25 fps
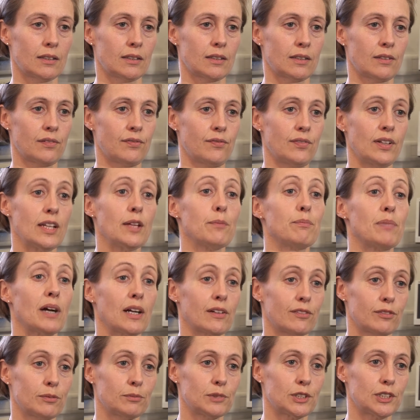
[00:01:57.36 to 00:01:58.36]
The
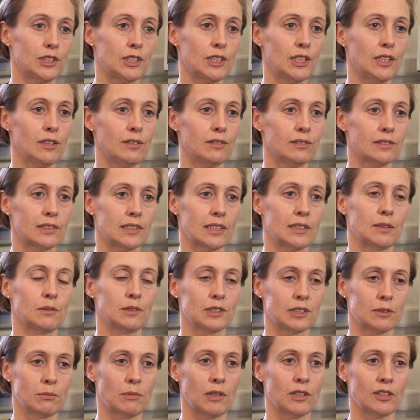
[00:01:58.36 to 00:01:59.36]
feedback from students, it
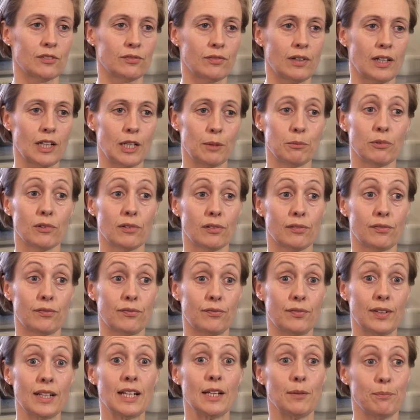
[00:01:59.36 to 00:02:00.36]
was the most valuable
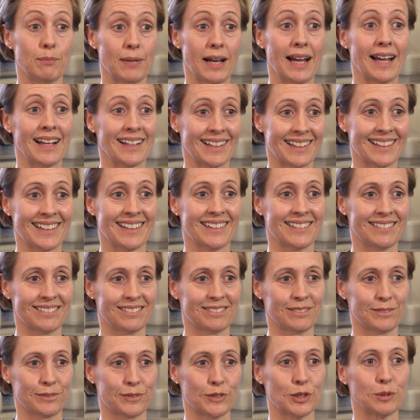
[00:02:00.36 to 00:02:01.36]
feedback,
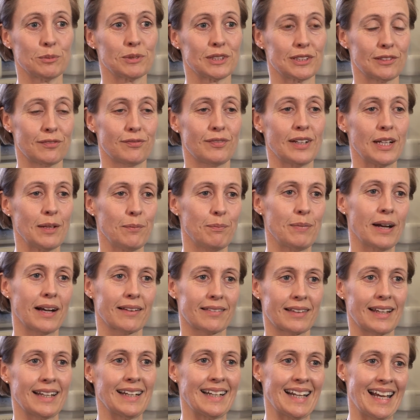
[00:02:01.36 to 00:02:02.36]
formative
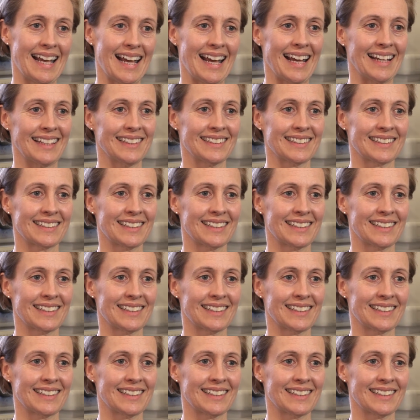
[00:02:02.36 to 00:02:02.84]
feedback they'd had